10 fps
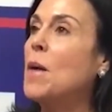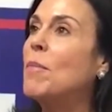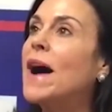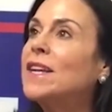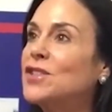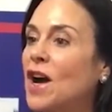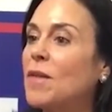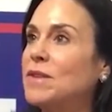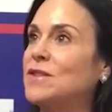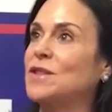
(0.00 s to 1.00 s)
My
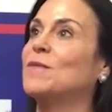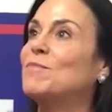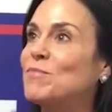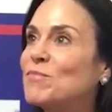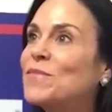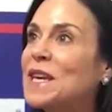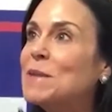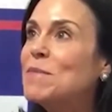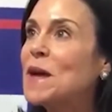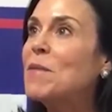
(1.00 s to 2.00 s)
job is to
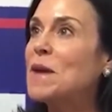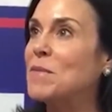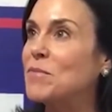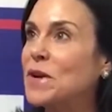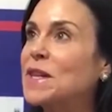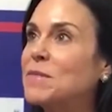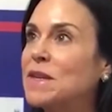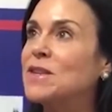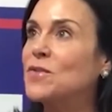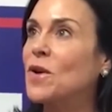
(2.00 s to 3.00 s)
keep them and bring them
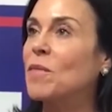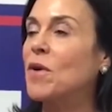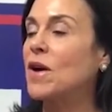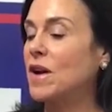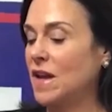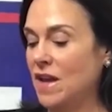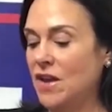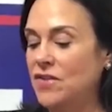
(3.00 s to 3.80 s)
into our party.